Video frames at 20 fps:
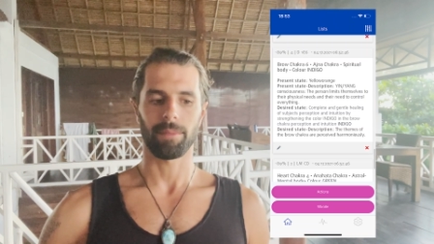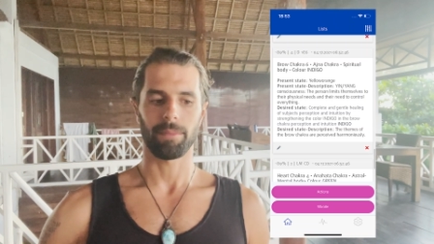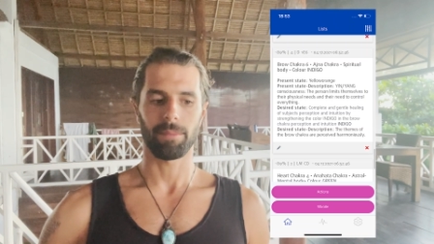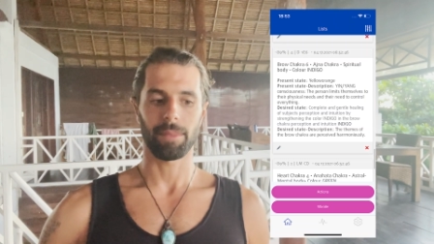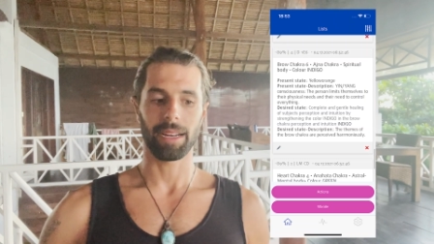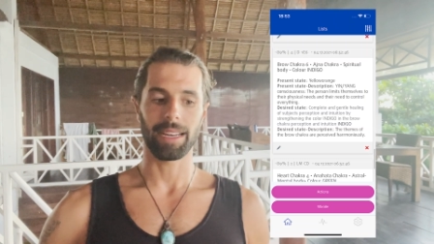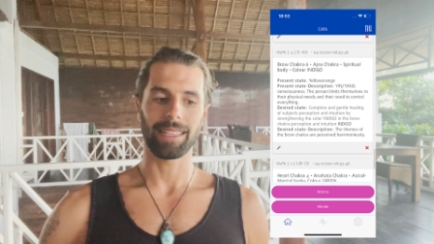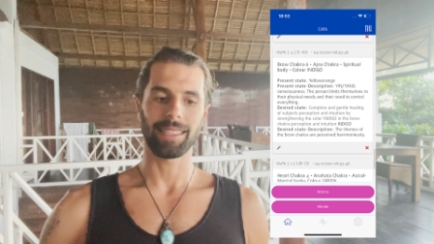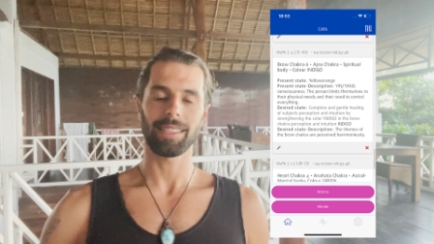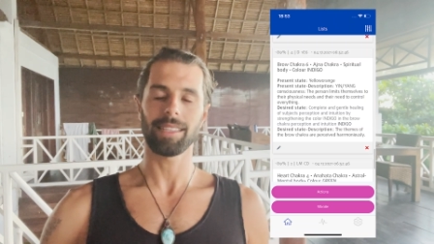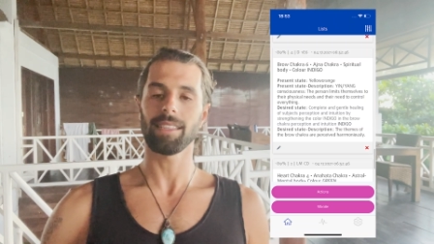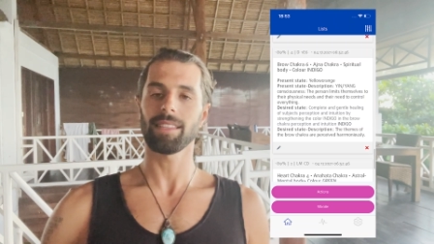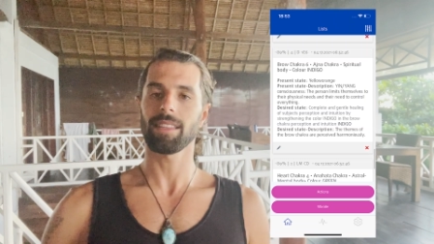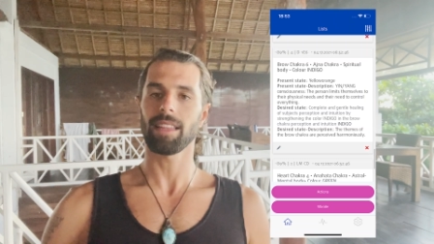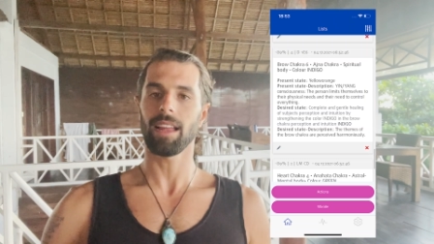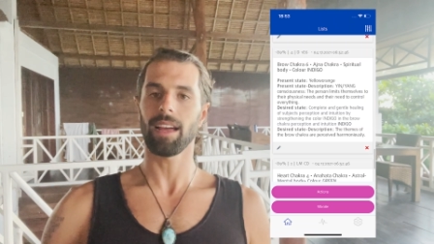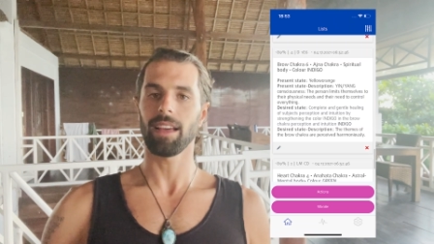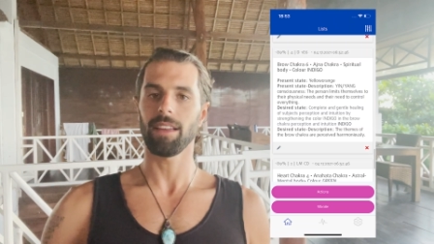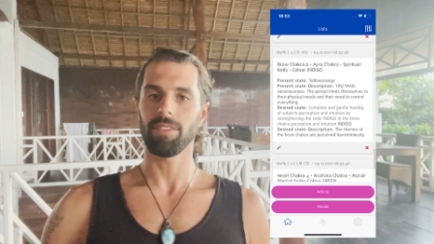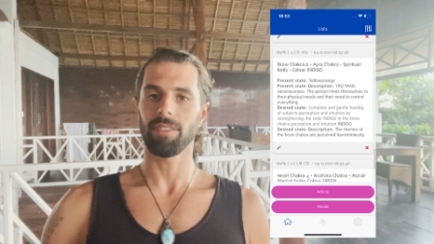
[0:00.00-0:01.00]
But in this
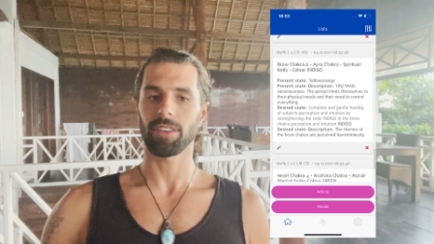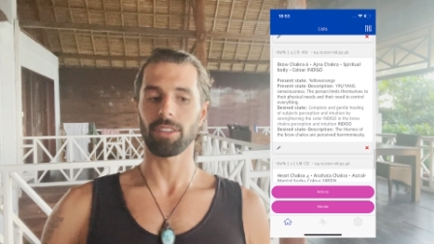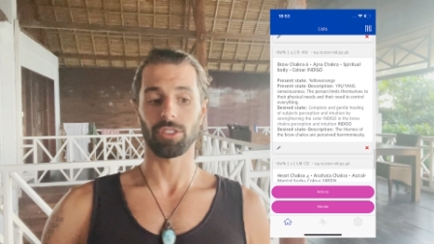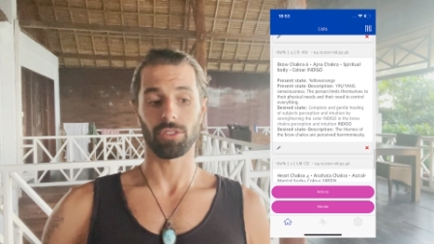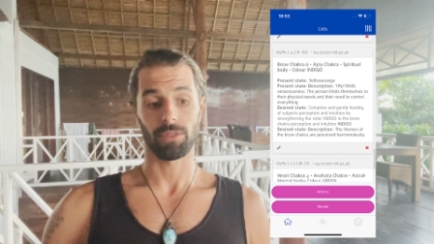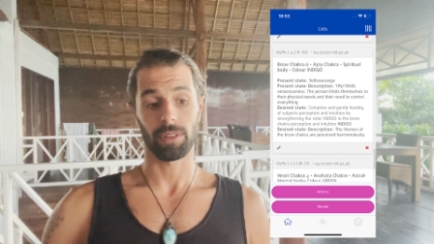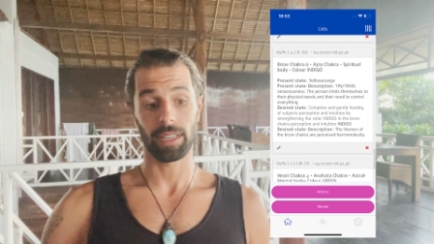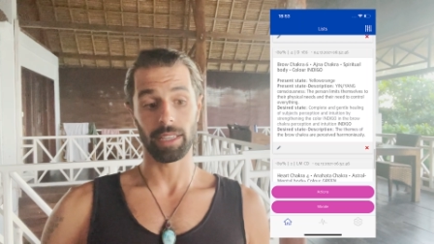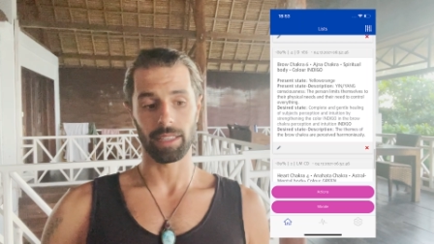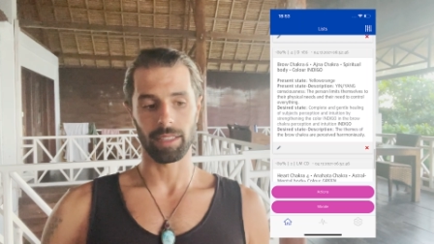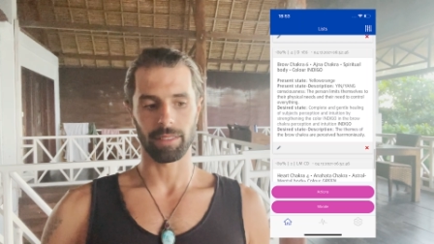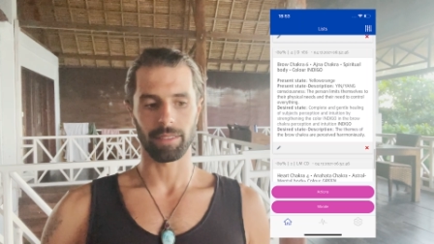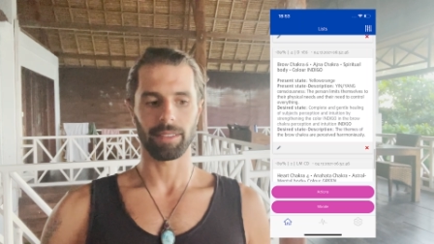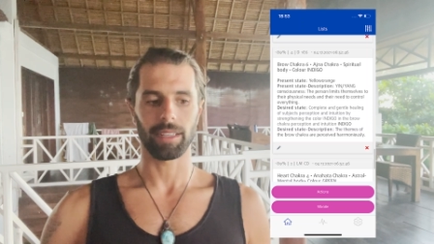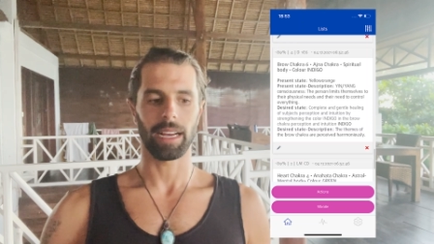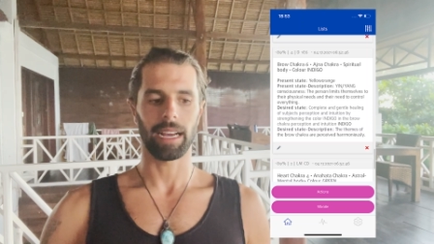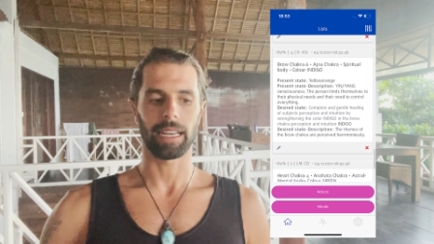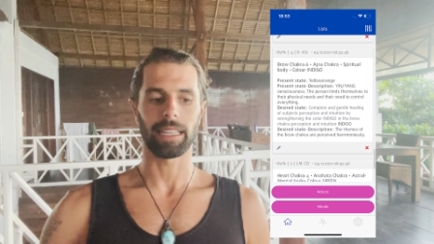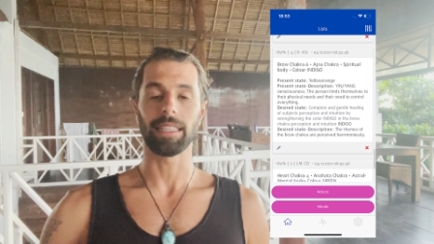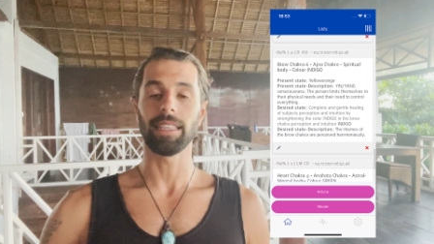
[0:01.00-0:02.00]
life, actually,
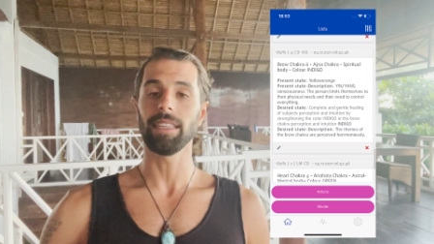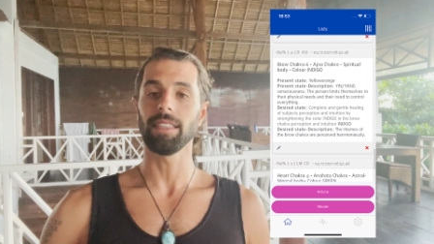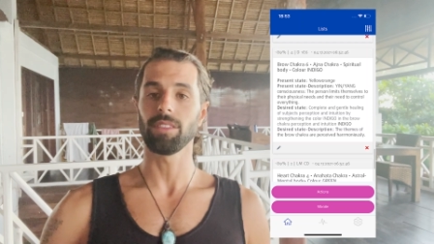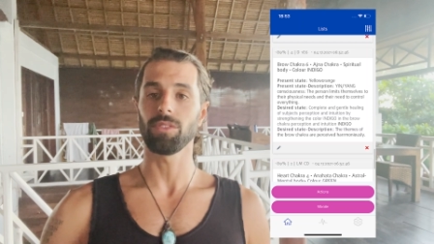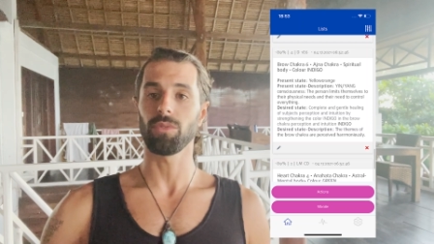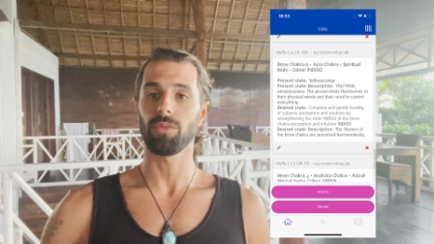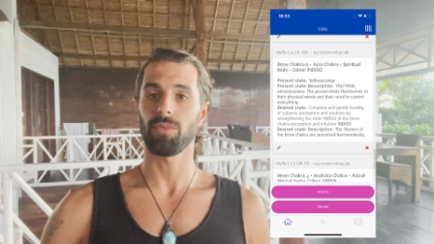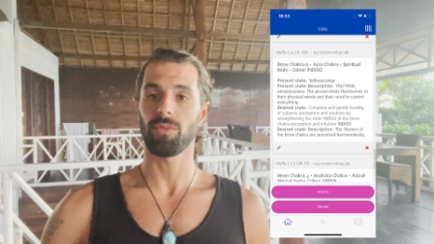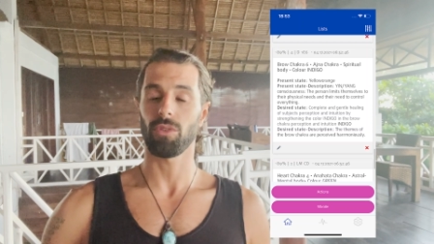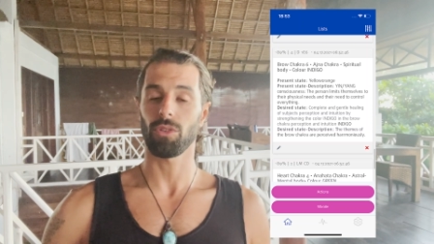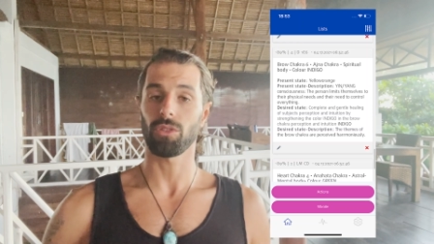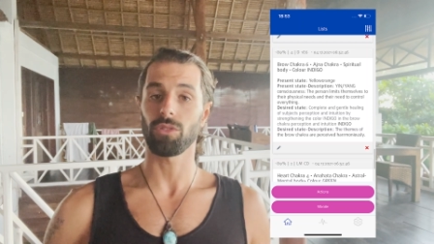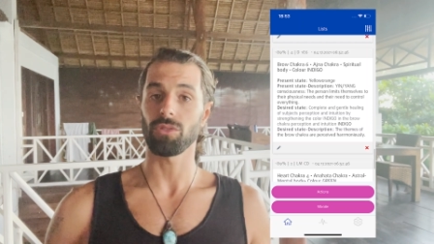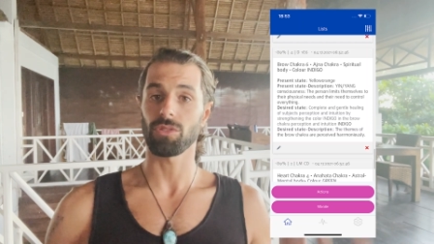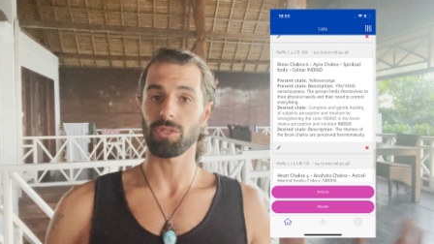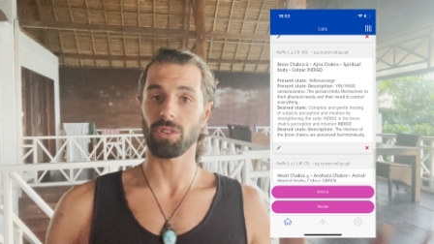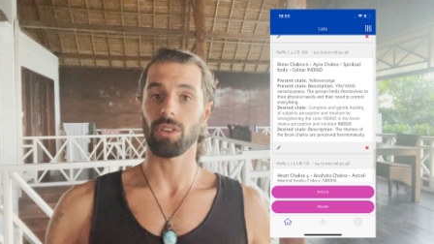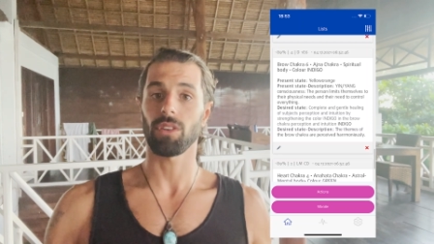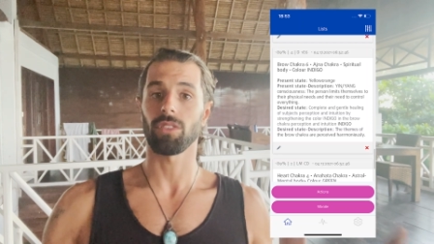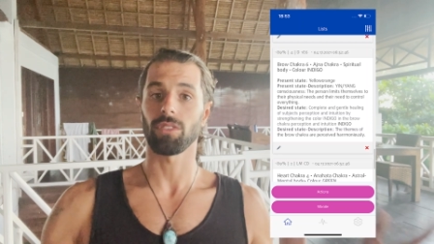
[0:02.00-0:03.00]
I need to
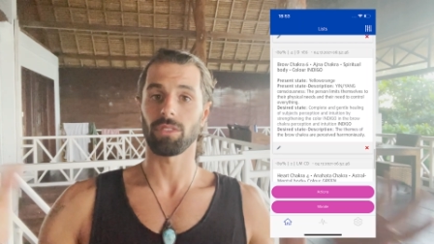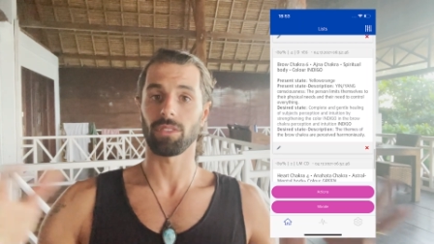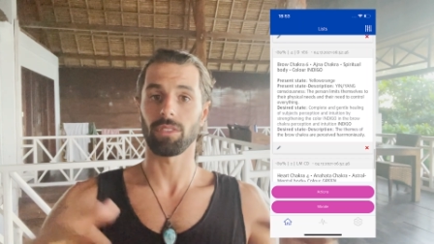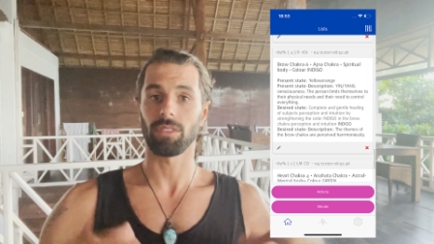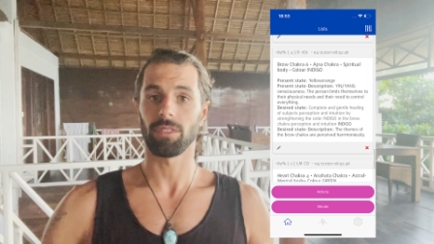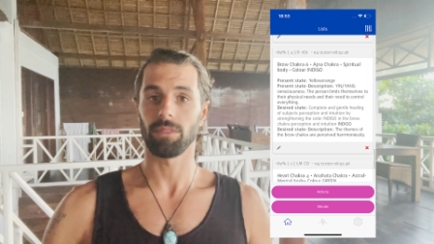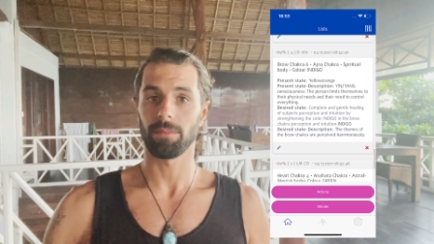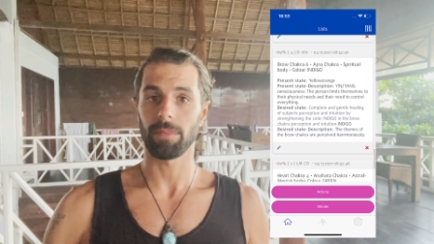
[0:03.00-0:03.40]
focus on